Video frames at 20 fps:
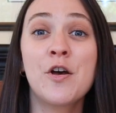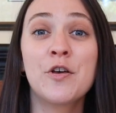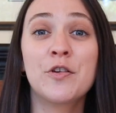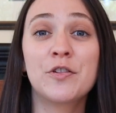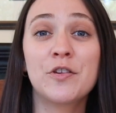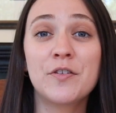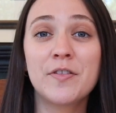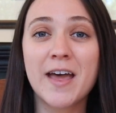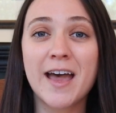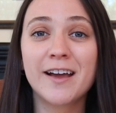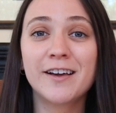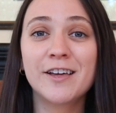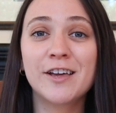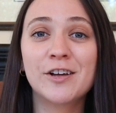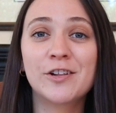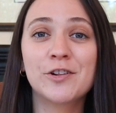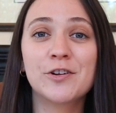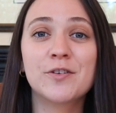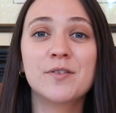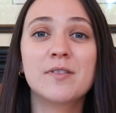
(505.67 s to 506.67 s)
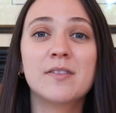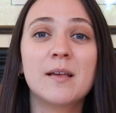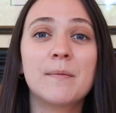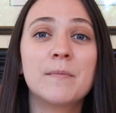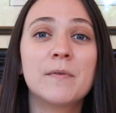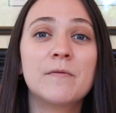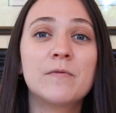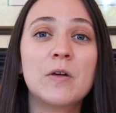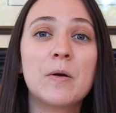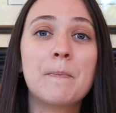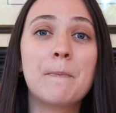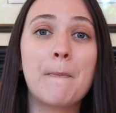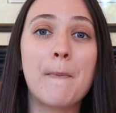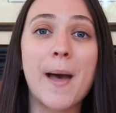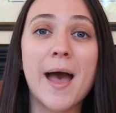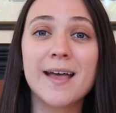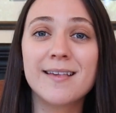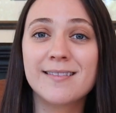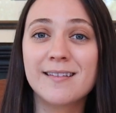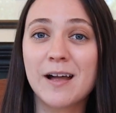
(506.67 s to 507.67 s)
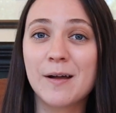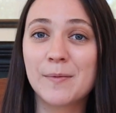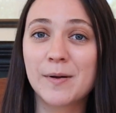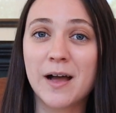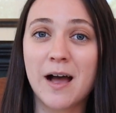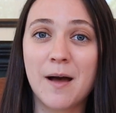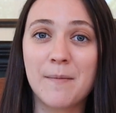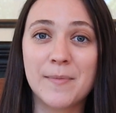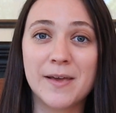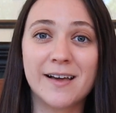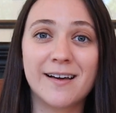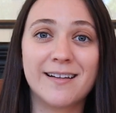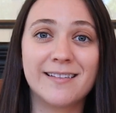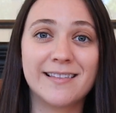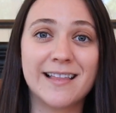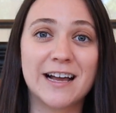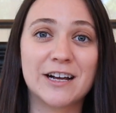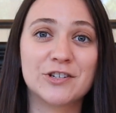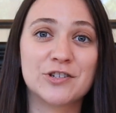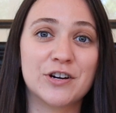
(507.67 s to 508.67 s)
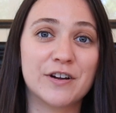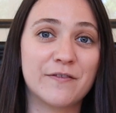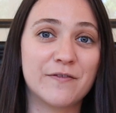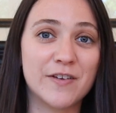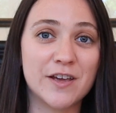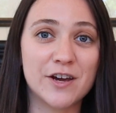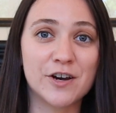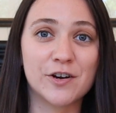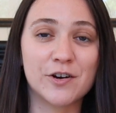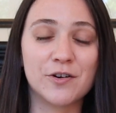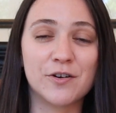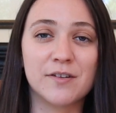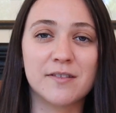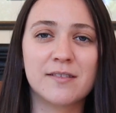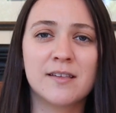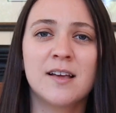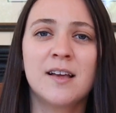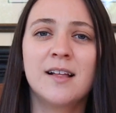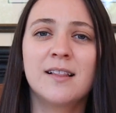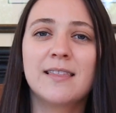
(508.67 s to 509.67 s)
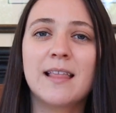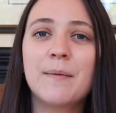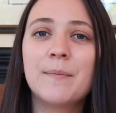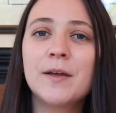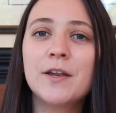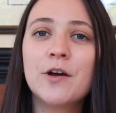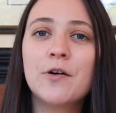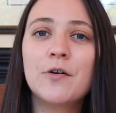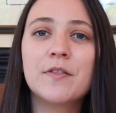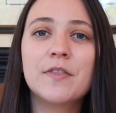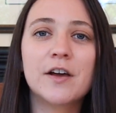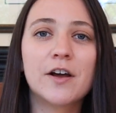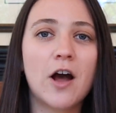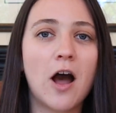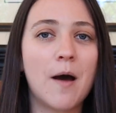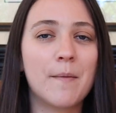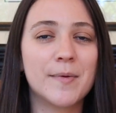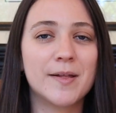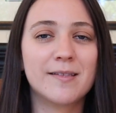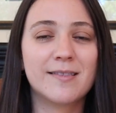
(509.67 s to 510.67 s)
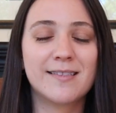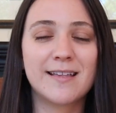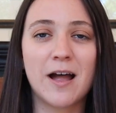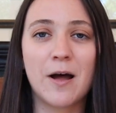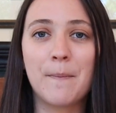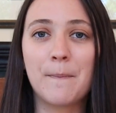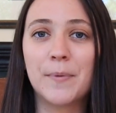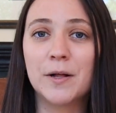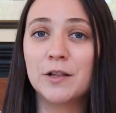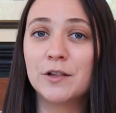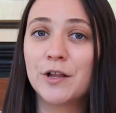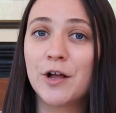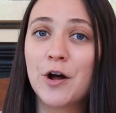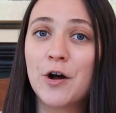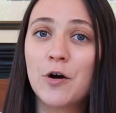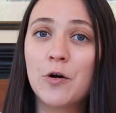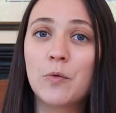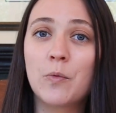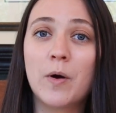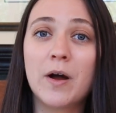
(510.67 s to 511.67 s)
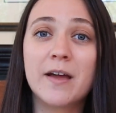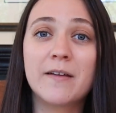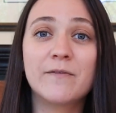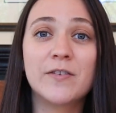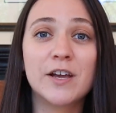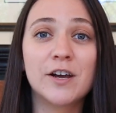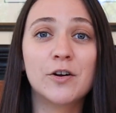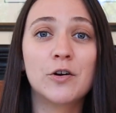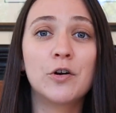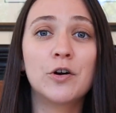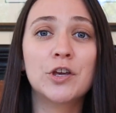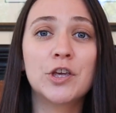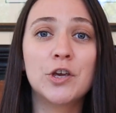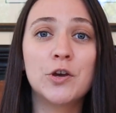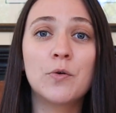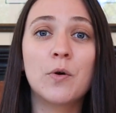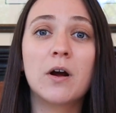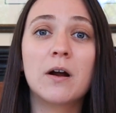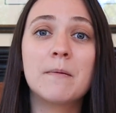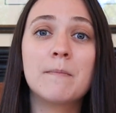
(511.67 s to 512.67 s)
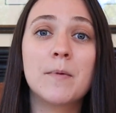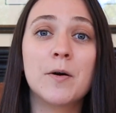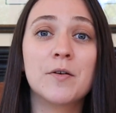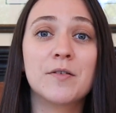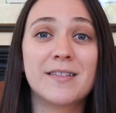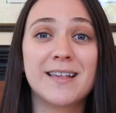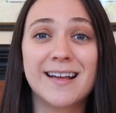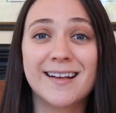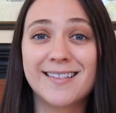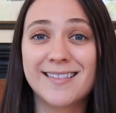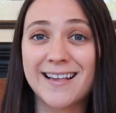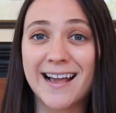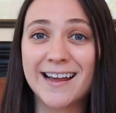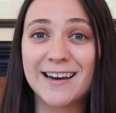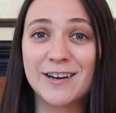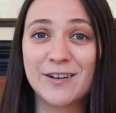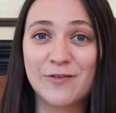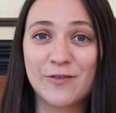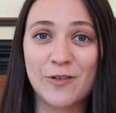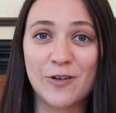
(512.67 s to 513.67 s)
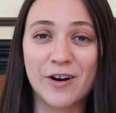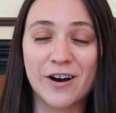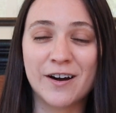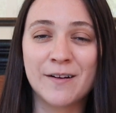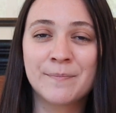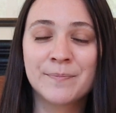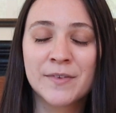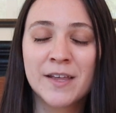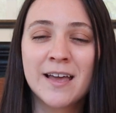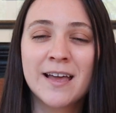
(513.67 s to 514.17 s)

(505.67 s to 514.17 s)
So that concludes some of the best upcoming electric vehicles. Let me know in the comments down below what vehicle you are most excited for.